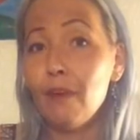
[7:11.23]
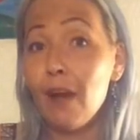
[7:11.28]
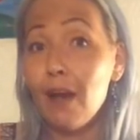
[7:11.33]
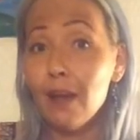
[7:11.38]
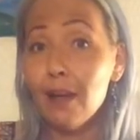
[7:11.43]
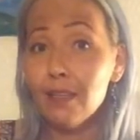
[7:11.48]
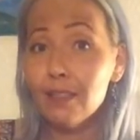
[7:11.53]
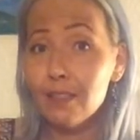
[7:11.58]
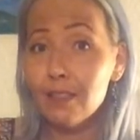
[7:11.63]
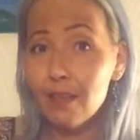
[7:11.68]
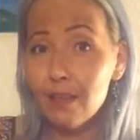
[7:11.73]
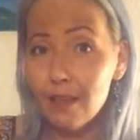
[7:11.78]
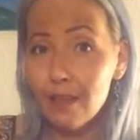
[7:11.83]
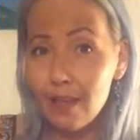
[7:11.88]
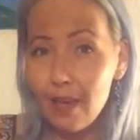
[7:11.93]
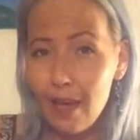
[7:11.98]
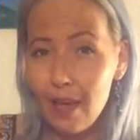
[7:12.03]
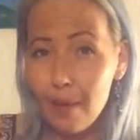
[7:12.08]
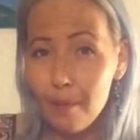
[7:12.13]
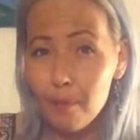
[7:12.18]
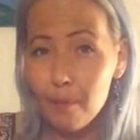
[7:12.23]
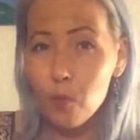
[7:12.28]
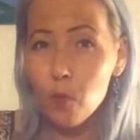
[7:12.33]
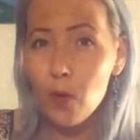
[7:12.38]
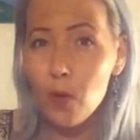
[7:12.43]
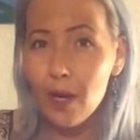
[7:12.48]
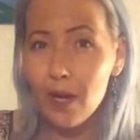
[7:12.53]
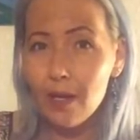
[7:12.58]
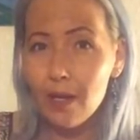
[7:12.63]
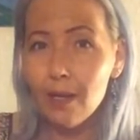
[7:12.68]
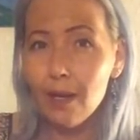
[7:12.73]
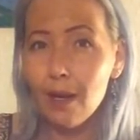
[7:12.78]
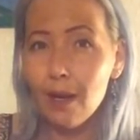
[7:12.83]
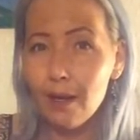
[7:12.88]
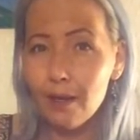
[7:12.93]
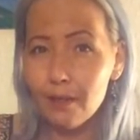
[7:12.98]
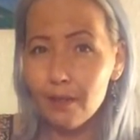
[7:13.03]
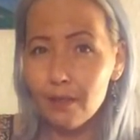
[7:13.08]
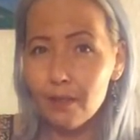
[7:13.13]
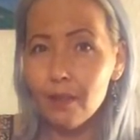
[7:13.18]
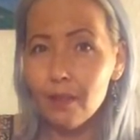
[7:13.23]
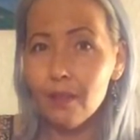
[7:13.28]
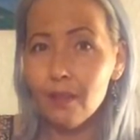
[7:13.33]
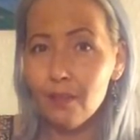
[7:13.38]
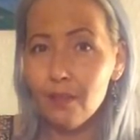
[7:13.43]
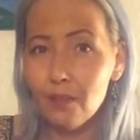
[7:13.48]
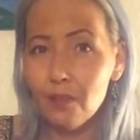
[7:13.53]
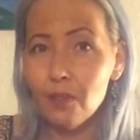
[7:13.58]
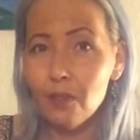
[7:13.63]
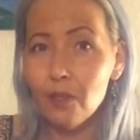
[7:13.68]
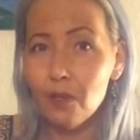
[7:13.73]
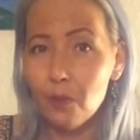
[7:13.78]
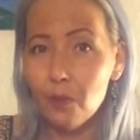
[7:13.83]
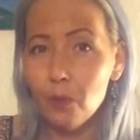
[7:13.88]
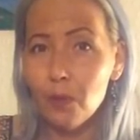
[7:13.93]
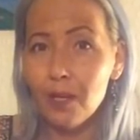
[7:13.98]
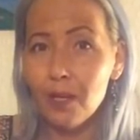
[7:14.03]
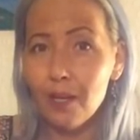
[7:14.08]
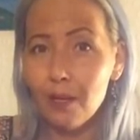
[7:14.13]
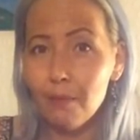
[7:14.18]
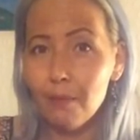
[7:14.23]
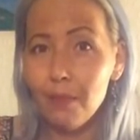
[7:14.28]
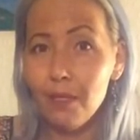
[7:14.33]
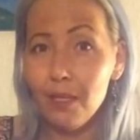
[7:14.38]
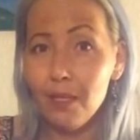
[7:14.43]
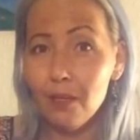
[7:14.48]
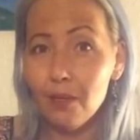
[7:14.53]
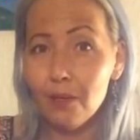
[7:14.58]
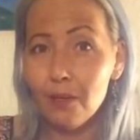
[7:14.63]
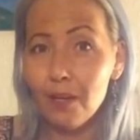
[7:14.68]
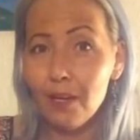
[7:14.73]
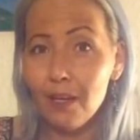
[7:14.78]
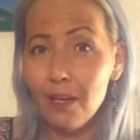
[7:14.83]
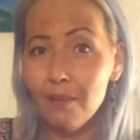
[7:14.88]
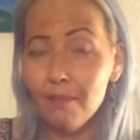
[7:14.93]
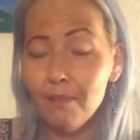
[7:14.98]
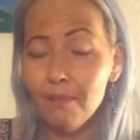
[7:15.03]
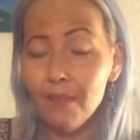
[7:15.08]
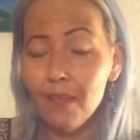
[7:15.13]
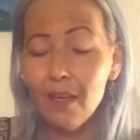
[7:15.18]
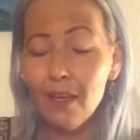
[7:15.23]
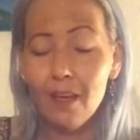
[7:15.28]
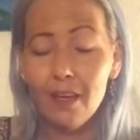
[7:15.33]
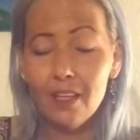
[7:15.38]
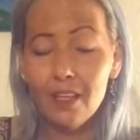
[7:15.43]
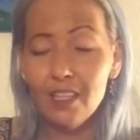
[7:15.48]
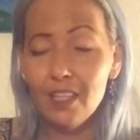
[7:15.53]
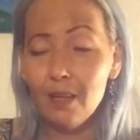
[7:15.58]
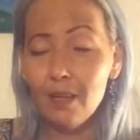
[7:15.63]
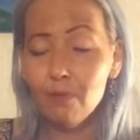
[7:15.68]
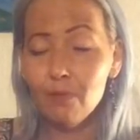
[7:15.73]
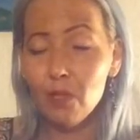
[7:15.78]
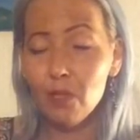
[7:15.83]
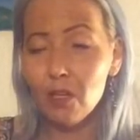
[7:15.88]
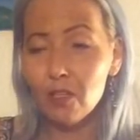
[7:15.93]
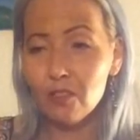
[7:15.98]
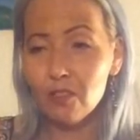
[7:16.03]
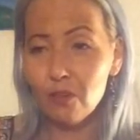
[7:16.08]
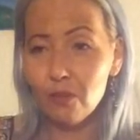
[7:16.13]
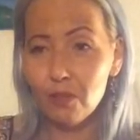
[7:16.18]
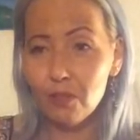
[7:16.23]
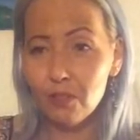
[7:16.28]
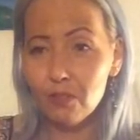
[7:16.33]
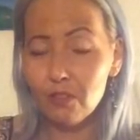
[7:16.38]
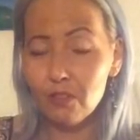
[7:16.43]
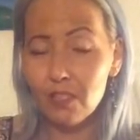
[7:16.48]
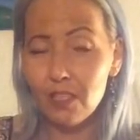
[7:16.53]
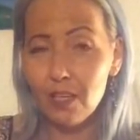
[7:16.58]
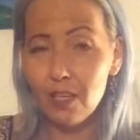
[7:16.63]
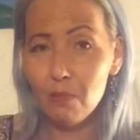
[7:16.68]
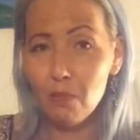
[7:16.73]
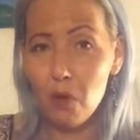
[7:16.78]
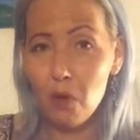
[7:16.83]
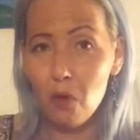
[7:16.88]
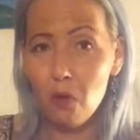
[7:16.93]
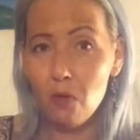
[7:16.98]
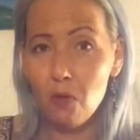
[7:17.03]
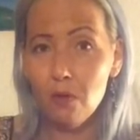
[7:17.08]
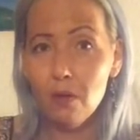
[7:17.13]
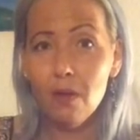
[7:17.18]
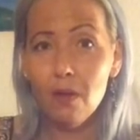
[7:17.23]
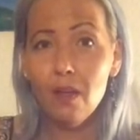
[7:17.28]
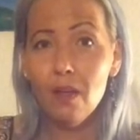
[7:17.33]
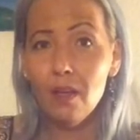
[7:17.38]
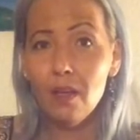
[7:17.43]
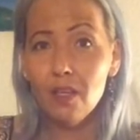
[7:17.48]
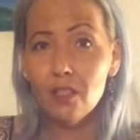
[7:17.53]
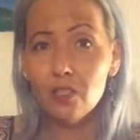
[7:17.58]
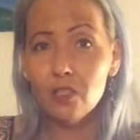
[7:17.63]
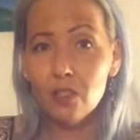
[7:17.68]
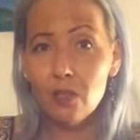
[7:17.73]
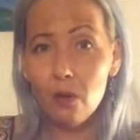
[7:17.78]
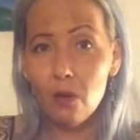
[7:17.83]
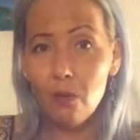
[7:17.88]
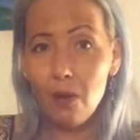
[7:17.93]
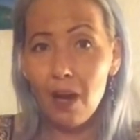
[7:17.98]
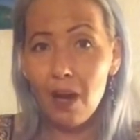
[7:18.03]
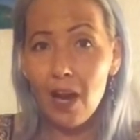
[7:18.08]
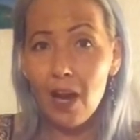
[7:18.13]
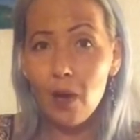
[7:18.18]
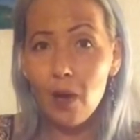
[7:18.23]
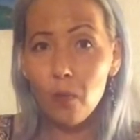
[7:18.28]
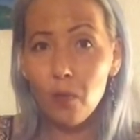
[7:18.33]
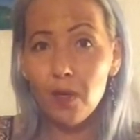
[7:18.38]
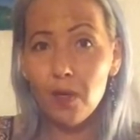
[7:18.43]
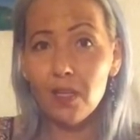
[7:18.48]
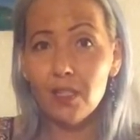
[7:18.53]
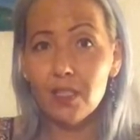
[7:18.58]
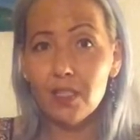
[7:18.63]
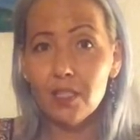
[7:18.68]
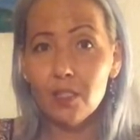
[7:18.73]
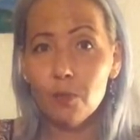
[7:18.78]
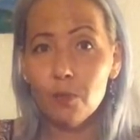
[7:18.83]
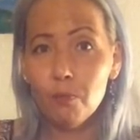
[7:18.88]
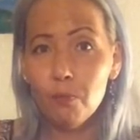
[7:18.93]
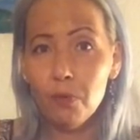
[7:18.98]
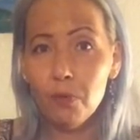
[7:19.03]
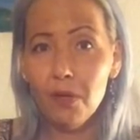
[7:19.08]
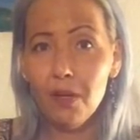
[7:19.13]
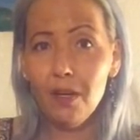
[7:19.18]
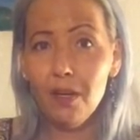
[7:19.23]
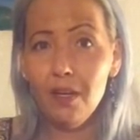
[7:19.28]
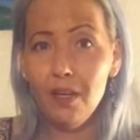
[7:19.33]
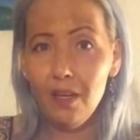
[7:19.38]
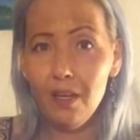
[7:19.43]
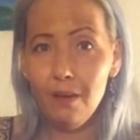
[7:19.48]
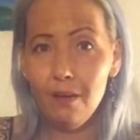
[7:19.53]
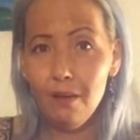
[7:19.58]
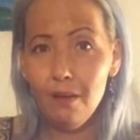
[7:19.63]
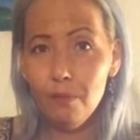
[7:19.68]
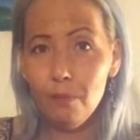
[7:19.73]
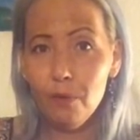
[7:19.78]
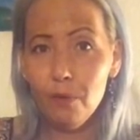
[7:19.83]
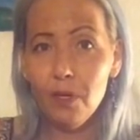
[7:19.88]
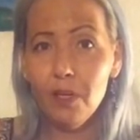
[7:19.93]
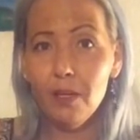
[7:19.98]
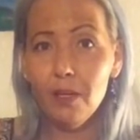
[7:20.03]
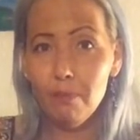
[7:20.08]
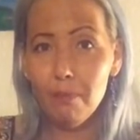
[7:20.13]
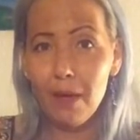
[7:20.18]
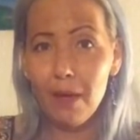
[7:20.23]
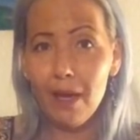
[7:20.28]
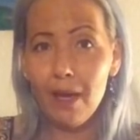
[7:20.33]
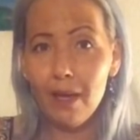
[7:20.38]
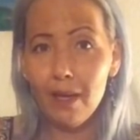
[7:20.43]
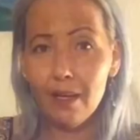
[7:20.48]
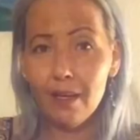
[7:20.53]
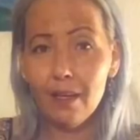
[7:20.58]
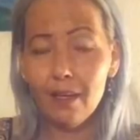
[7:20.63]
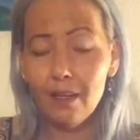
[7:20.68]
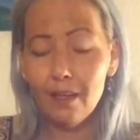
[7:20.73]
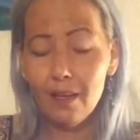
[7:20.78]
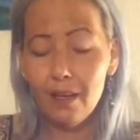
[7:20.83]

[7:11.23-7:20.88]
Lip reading: I say Amway, I think you know what I mean, okay? And I'm not going to say more. So I was pretty, pretty mad.